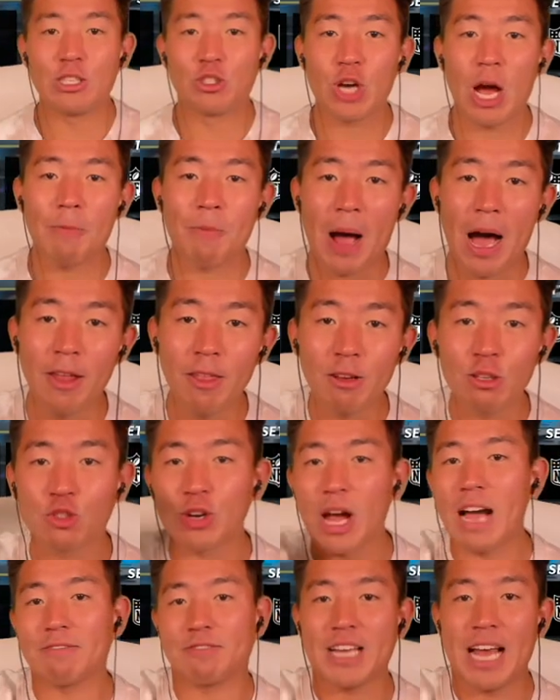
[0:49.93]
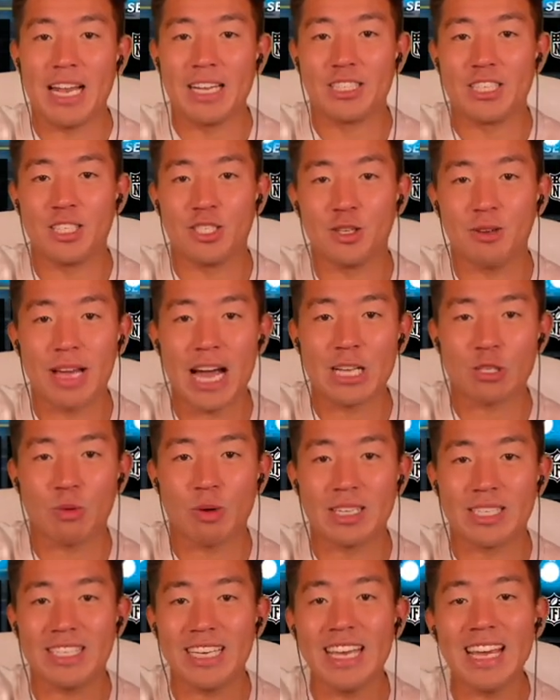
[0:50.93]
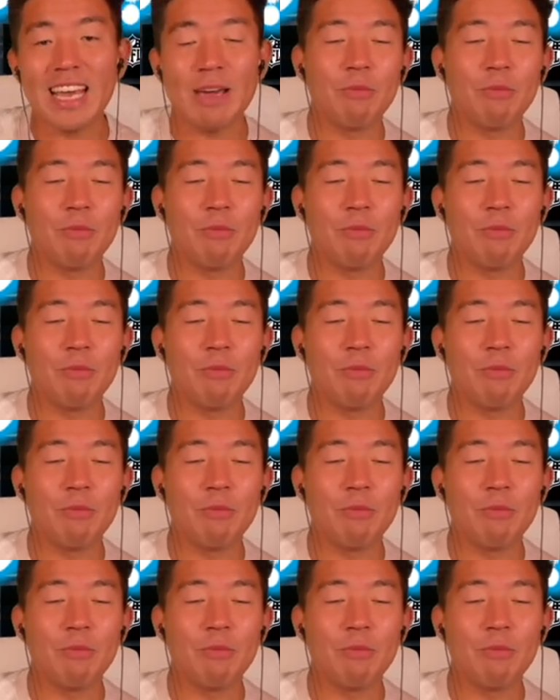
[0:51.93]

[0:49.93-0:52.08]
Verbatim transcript: Drop other draft challenges you guys wanna see, and